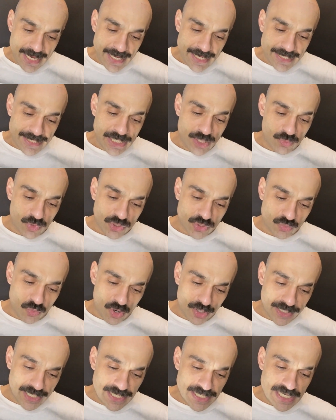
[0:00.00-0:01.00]
He was
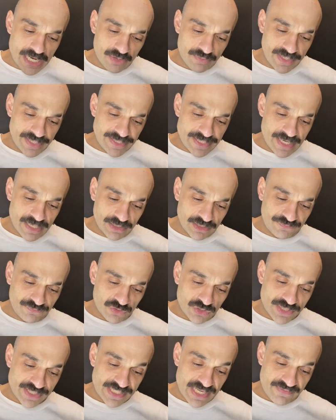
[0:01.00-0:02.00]
working in a retail
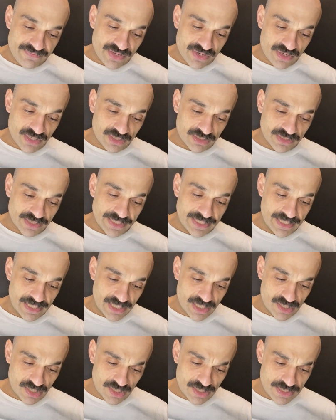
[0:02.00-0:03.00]
for several
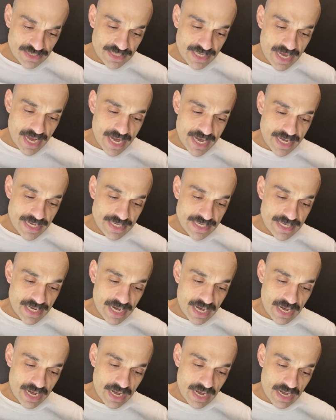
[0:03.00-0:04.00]
years and
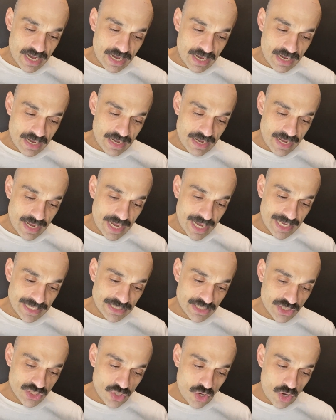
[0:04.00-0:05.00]

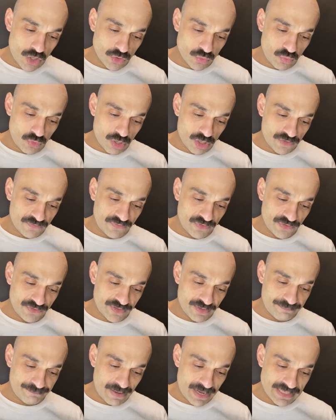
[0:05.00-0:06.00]
has not worked for
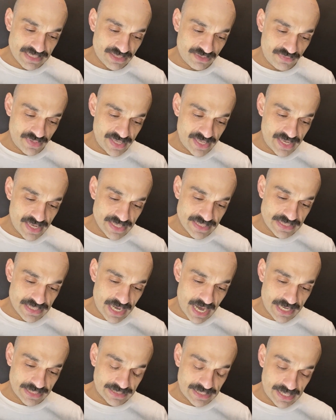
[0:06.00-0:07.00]
the past 3 years
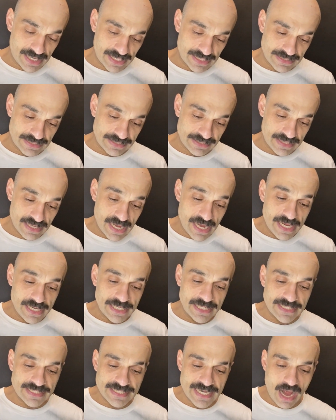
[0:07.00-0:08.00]
at least.
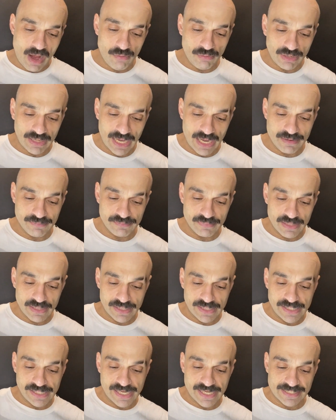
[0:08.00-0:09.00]
He's now claimed
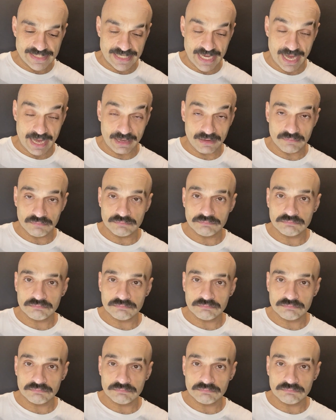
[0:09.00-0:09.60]
ESA.